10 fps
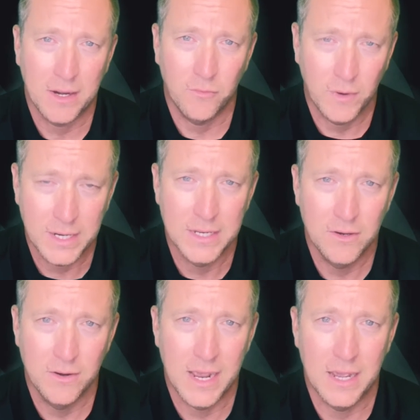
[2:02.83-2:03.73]
right here
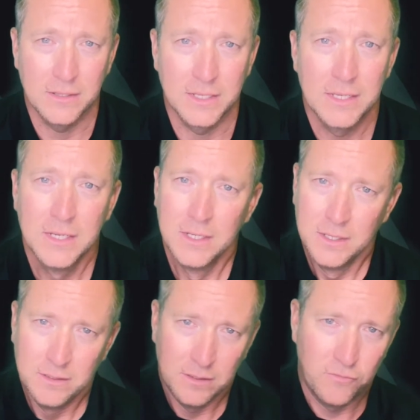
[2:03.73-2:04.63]
in Holly.
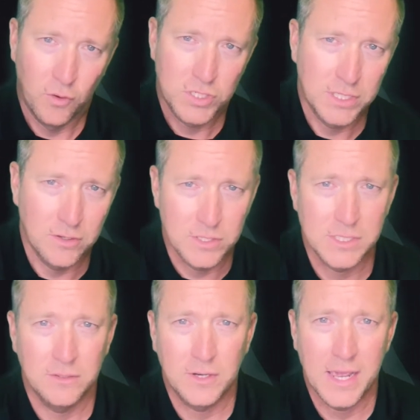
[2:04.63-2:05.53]
Unfortunately, there is a
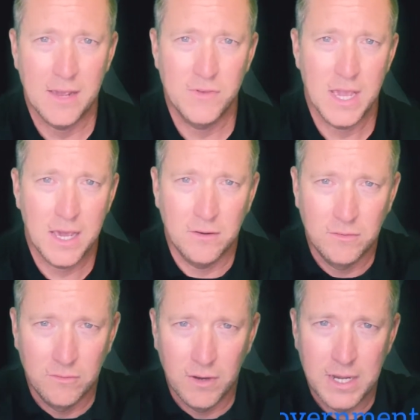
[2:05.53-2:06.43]
little caveat
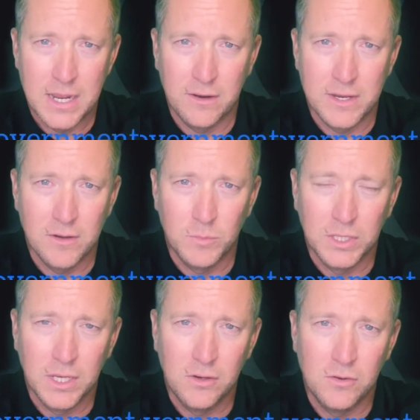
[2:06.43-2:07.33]
right down here
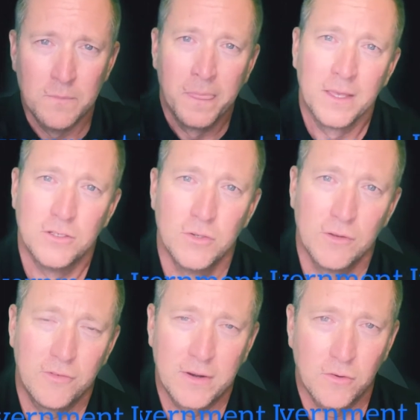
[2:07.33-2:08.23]
below. Due to
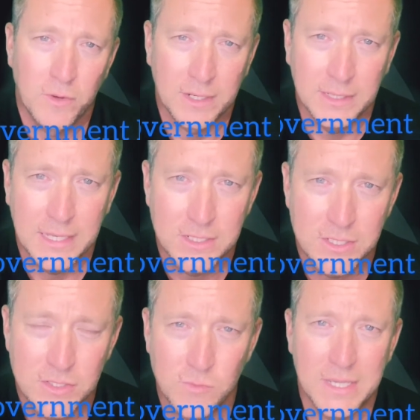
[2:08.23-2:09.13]
federal
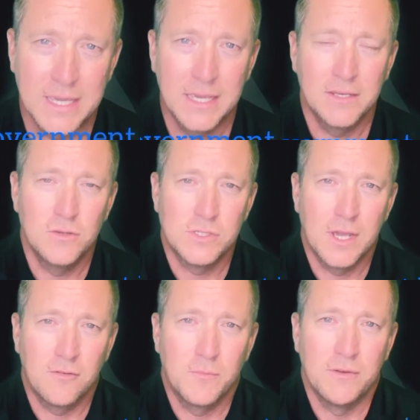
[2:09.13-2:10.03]
regulations, we can't use
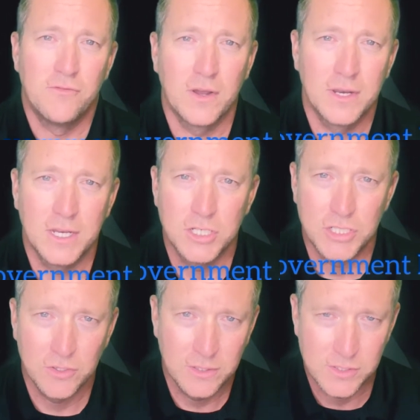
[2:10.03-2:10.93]
government-funded
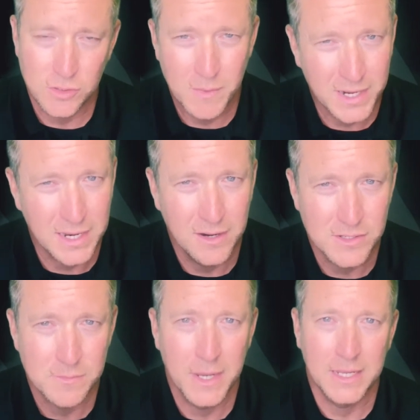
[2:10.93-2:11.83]
insurance, so Medicare's
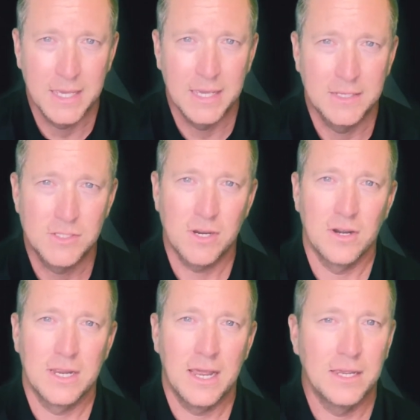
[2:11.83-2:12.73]
and Medicaid. Sorry
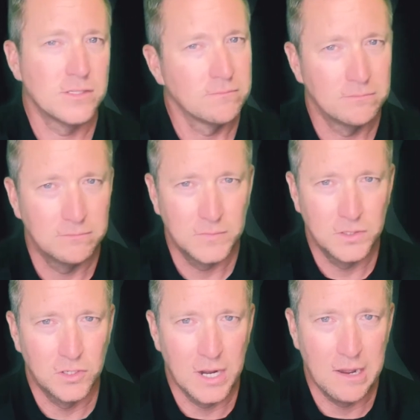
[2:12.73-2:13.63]
guys,
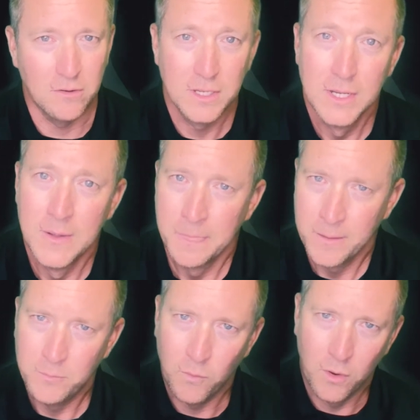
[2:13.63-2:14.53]
you're out.
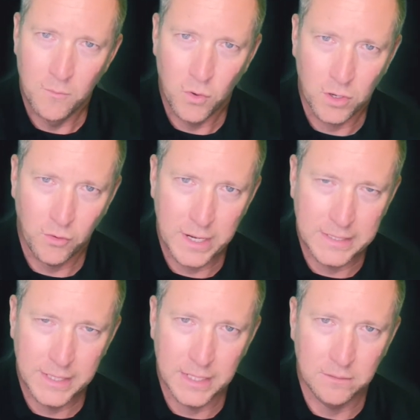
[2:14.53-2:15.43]
But one more great
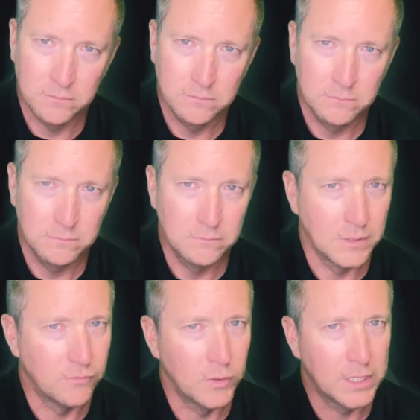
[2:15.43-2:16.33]
thing.
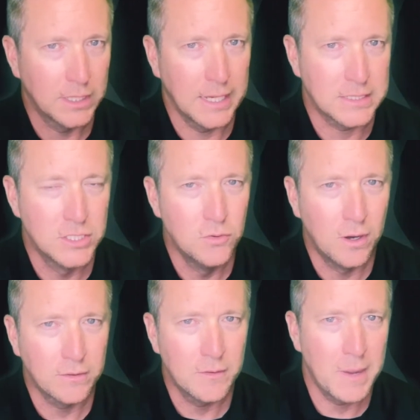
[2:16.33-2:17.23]
If we collect two
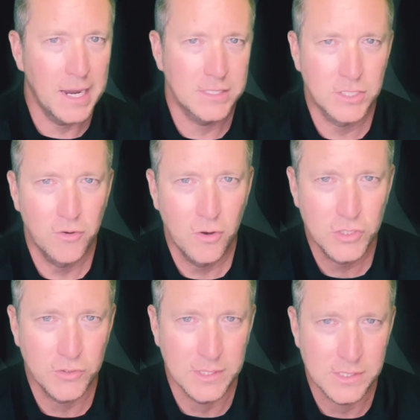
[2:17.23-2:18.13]
hundred bags of
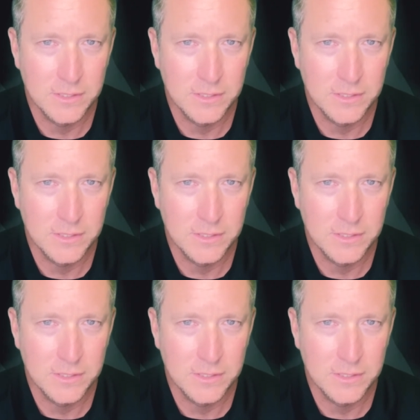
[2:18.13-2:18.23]
groceries,